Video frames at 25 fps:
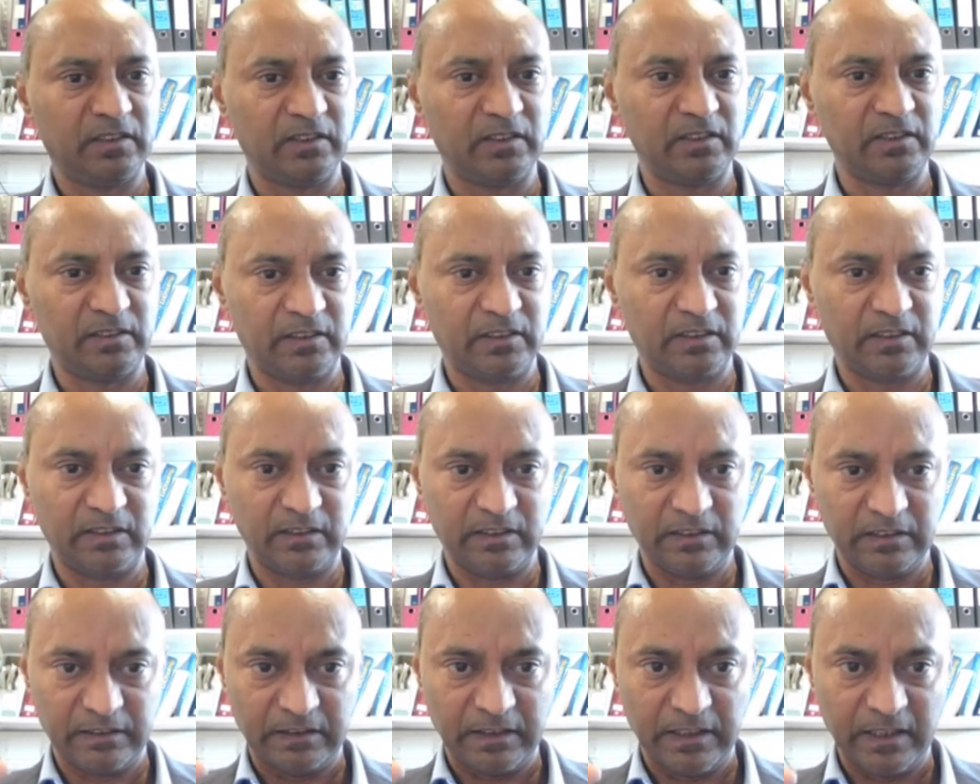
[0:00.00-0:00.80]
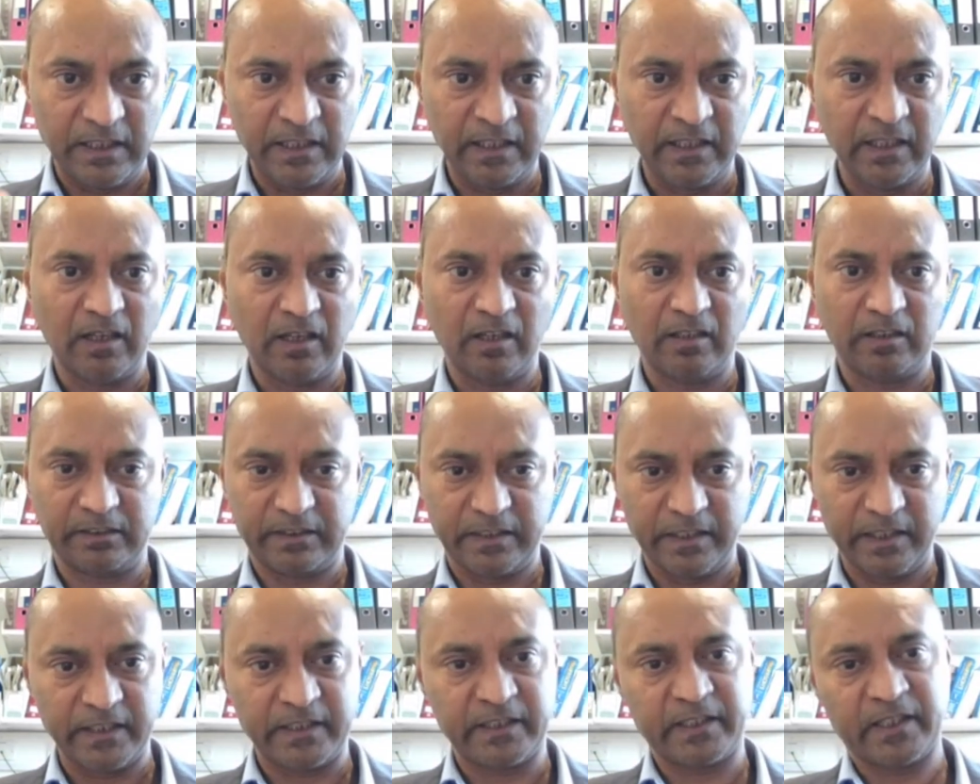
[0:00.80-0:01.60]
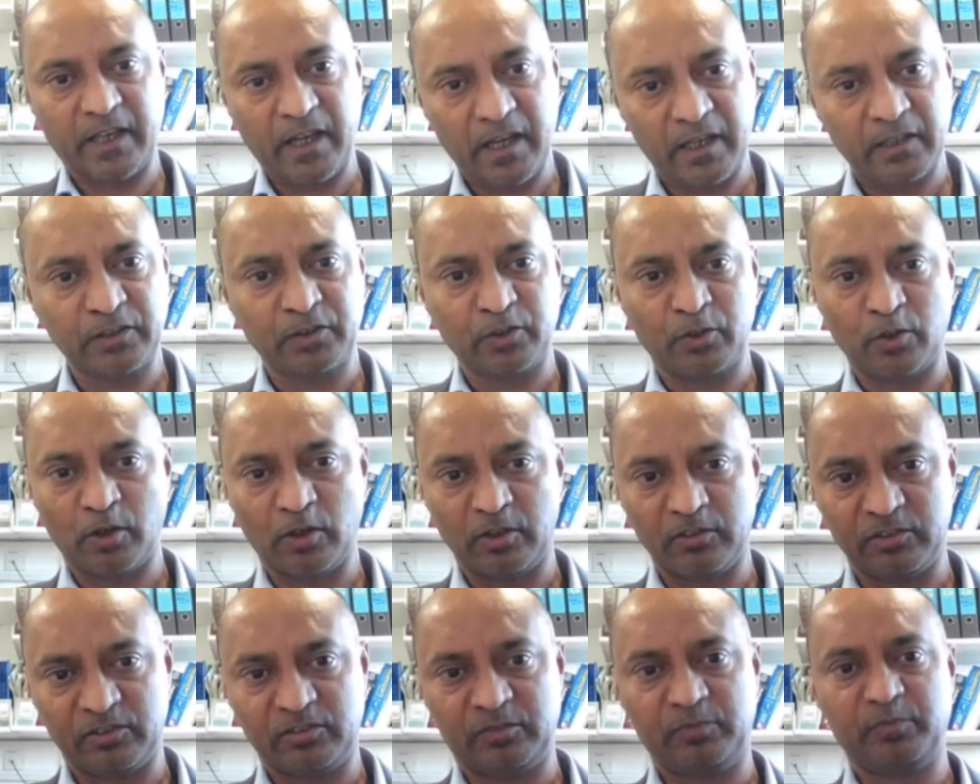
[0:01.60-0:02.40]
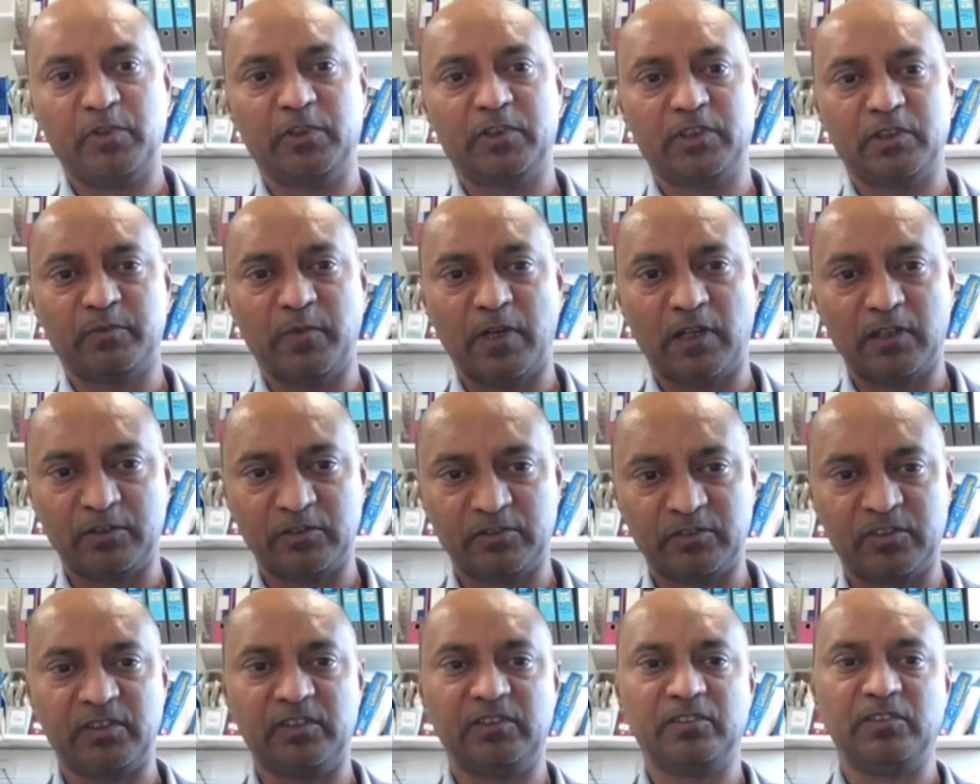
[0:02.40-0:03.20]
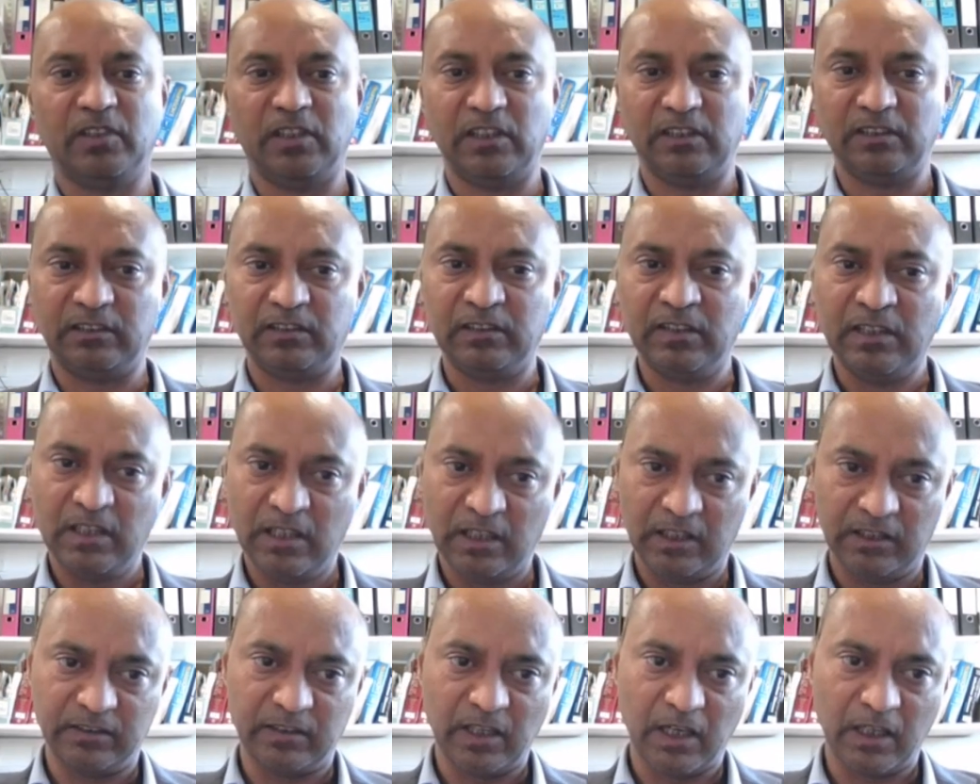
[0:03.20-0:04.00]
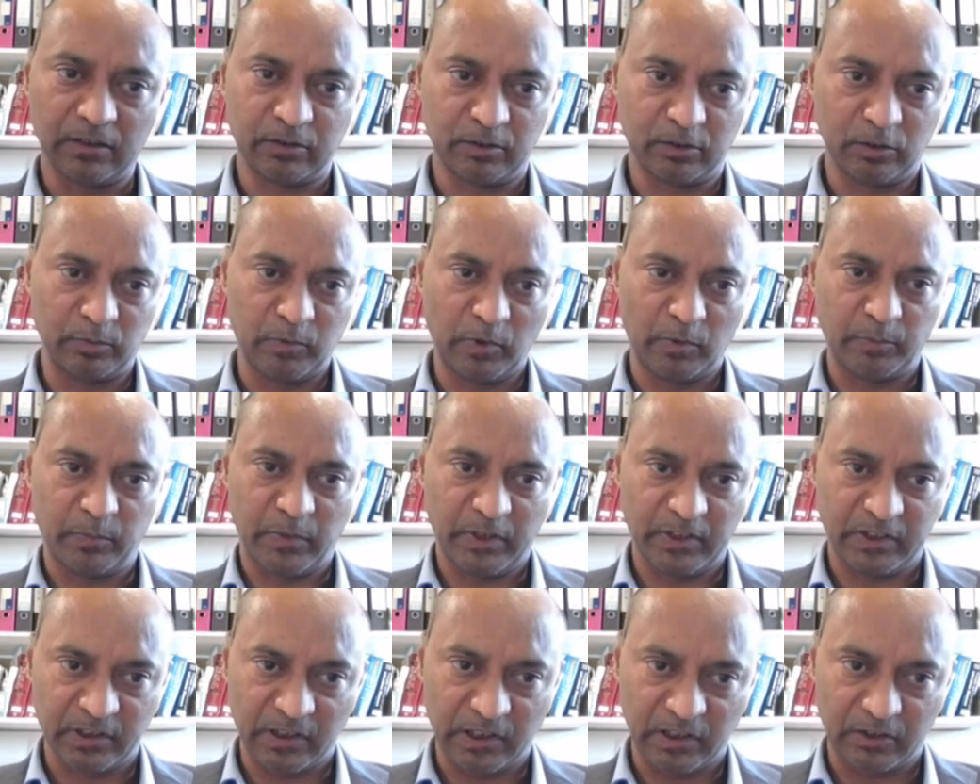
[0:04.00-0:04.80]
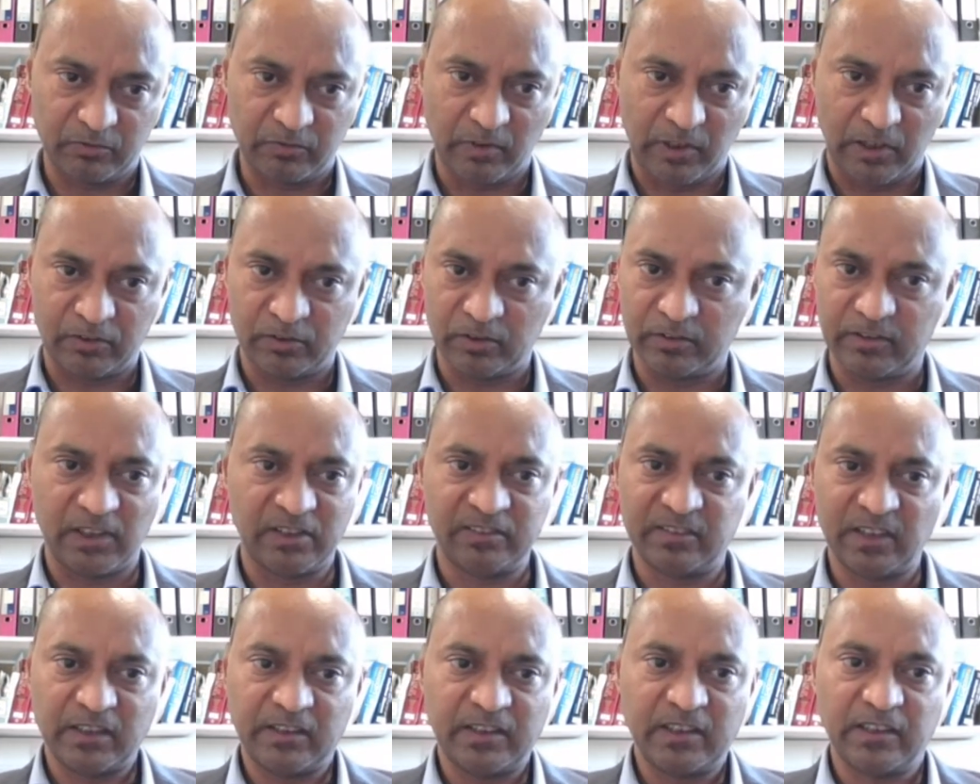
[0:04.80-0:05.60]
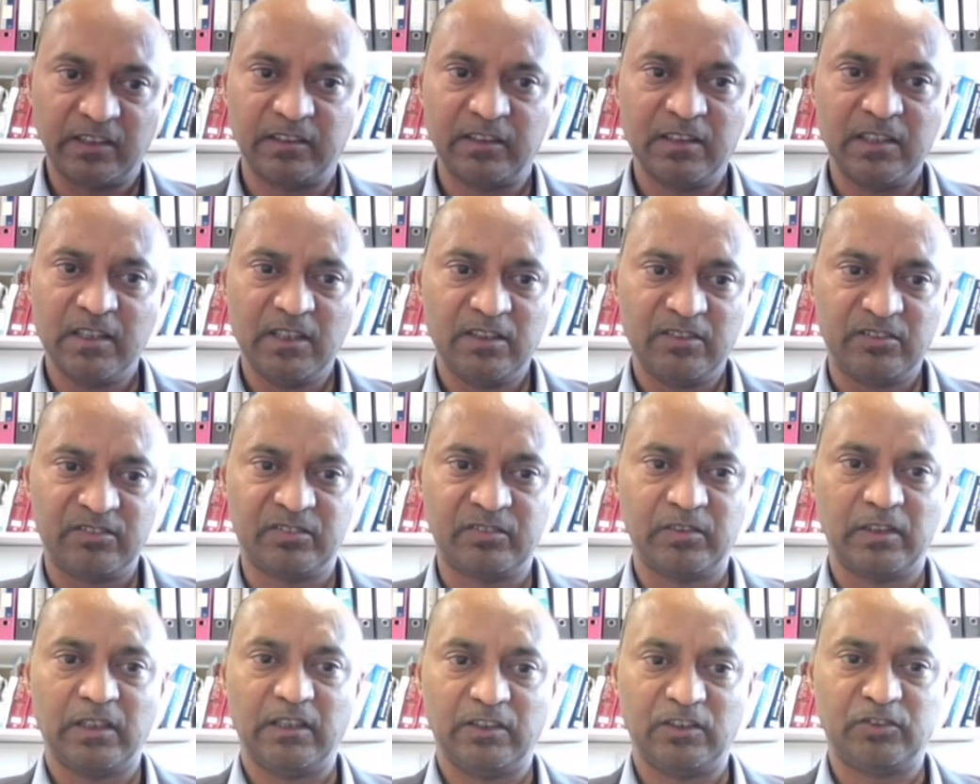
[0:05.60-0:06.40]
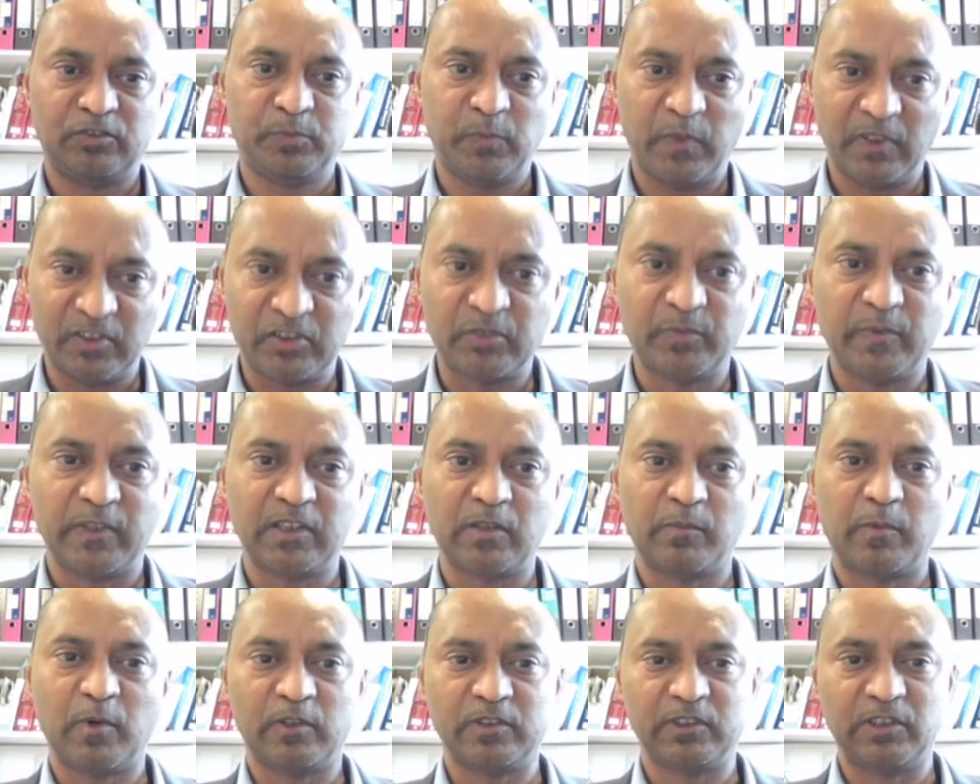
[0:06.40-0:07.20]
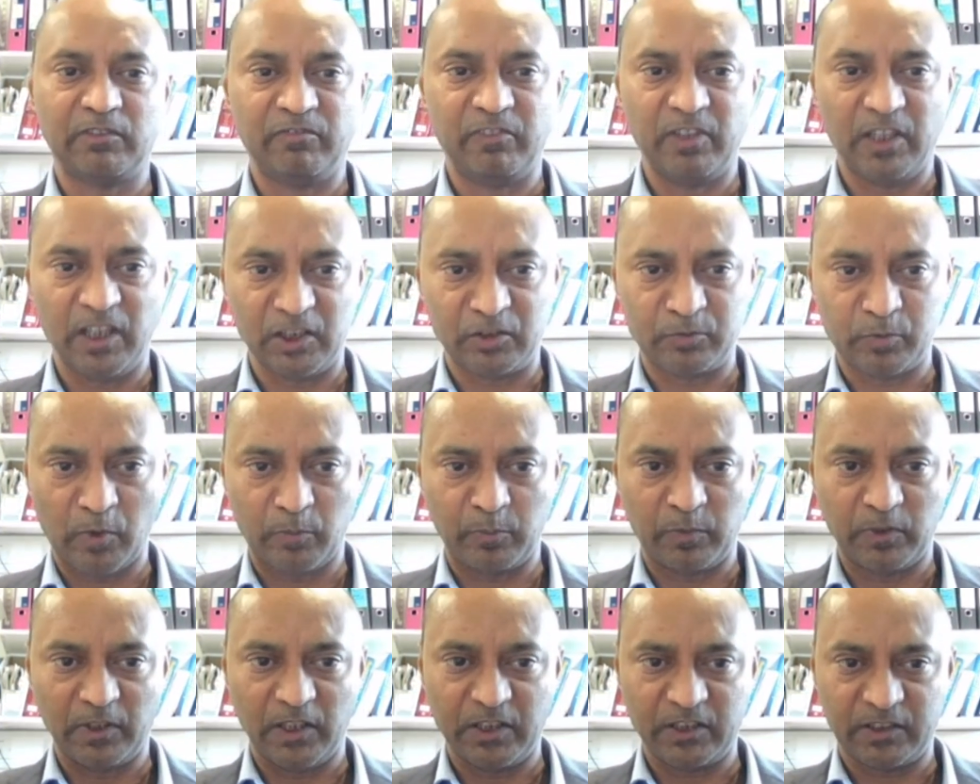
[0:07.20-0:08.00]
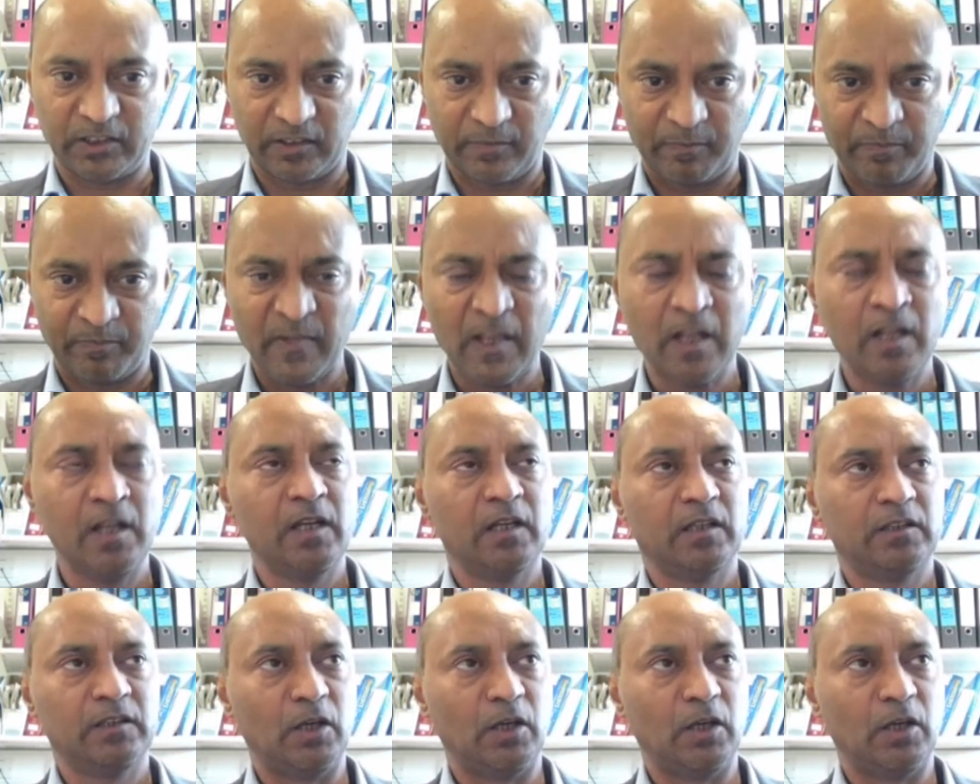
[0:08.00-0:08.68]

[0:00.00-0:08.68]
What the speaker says: They can cause mucormycosis in that group of patients as well. So there's nothing specific about the village population.